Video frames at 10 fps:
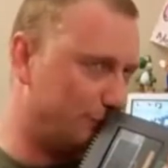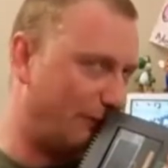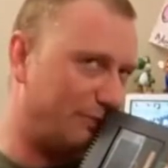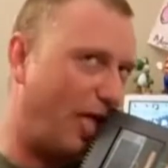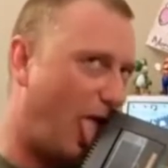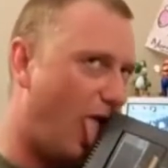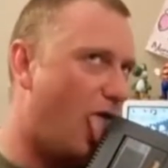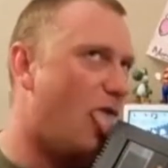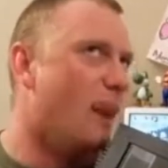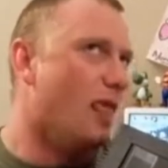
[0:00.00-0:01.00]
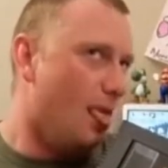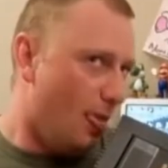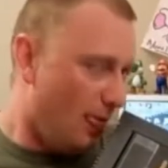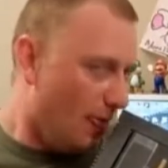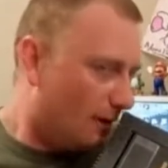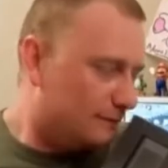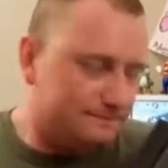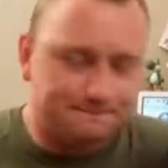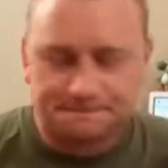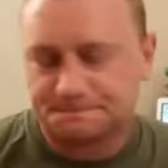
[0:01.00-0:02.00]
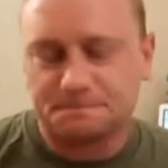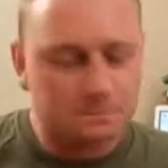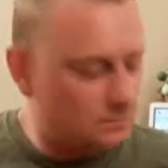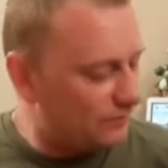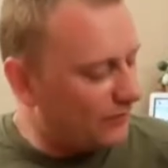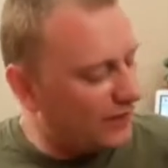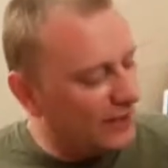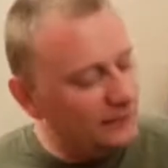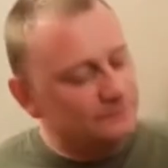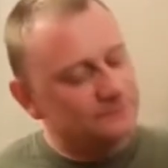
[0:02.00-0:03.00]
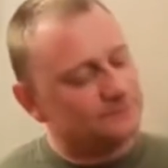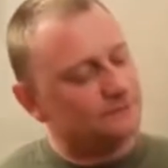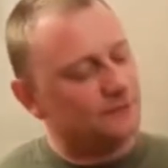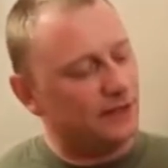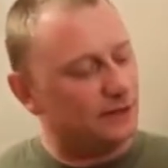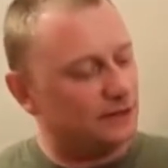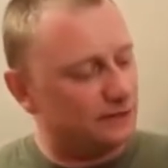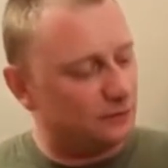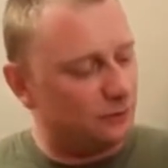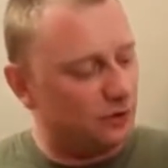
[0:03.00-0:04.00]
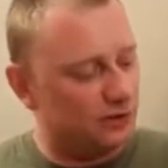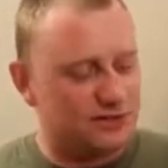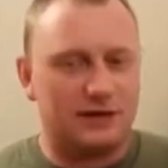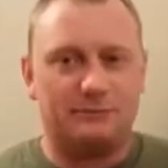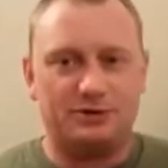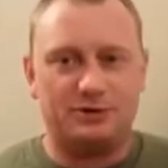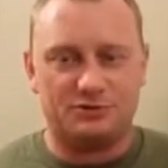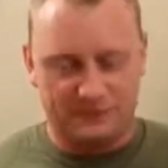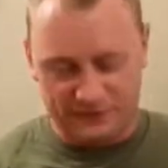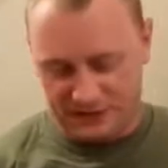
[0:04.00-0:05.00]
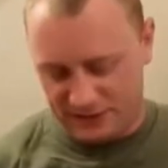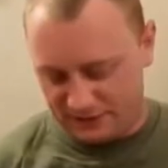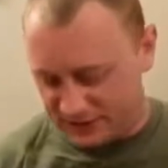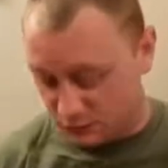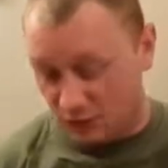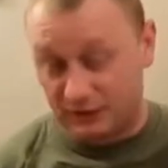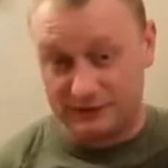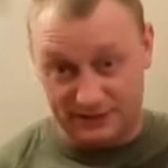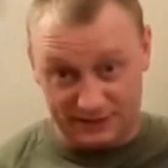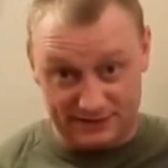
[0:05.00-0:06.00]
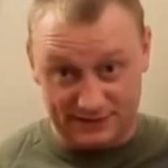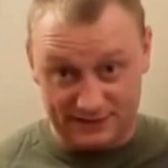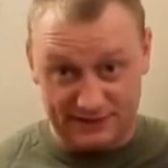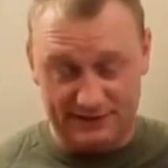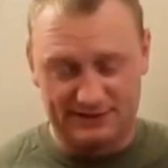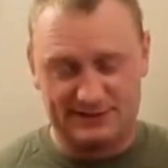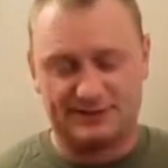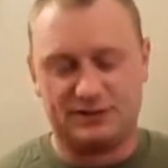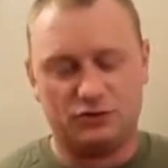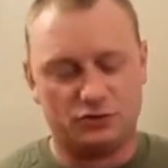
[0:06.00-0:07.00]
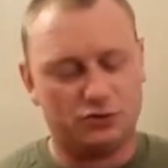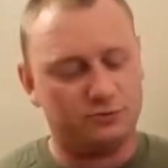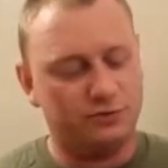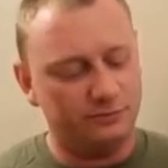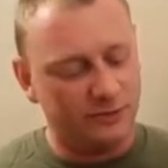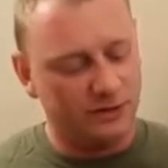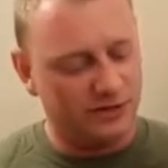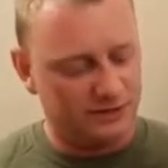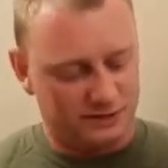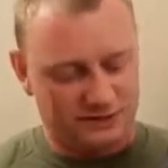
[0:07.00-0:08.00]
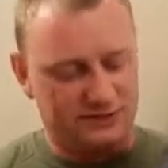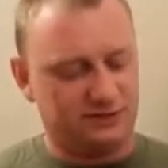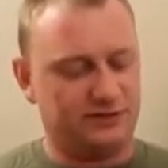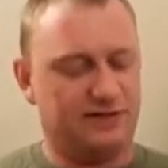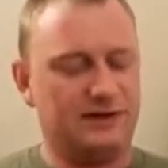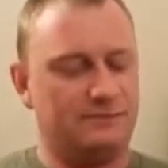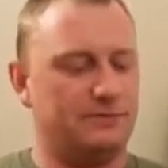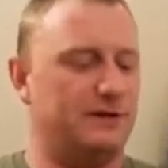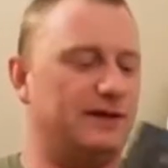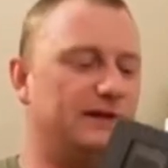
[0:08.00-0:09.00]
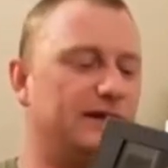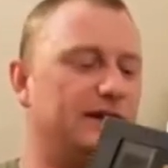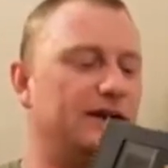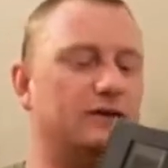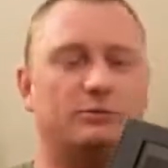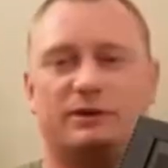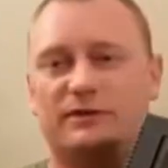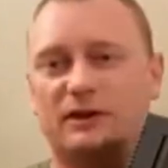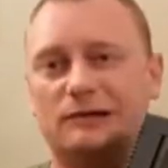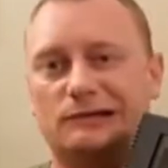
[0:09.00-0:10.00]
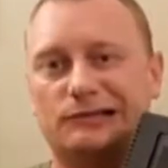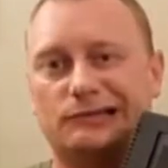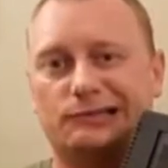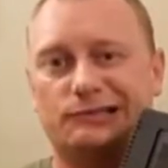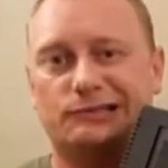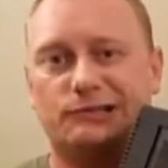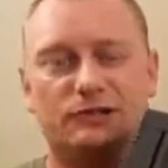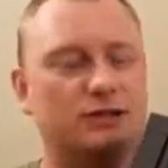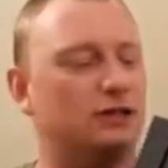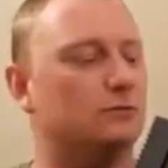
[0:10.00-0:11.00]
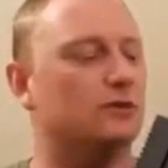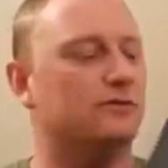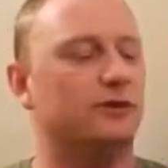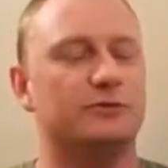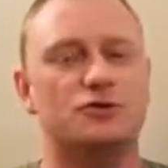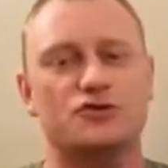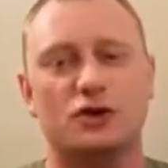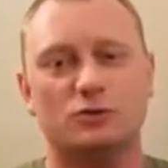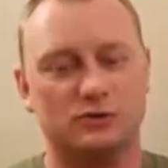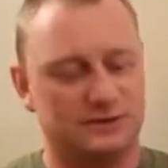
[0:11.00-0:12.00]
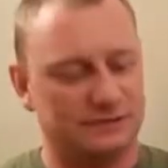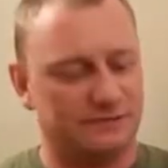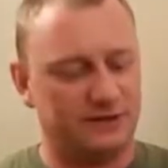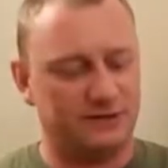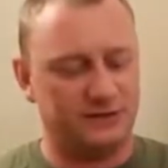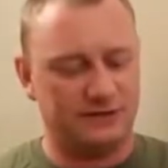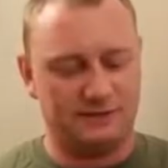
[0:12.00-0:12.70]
And also don't forget to follow me over at Facebook, Twitter, BitChute and Twitch. And finally, a very special mention to my Bug Army generals Sam M, Sweet Nannock and Pete Walker. Thank you everyone for supporting me.